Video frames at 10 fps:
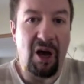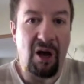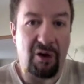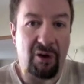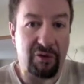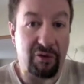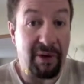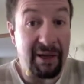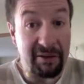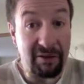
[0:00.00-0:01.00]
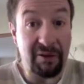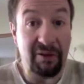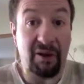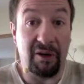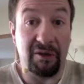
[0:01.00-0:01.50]
uh, on your mental
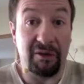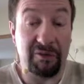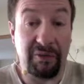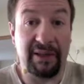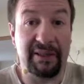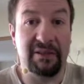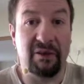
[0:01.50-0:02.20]
uh, strengths,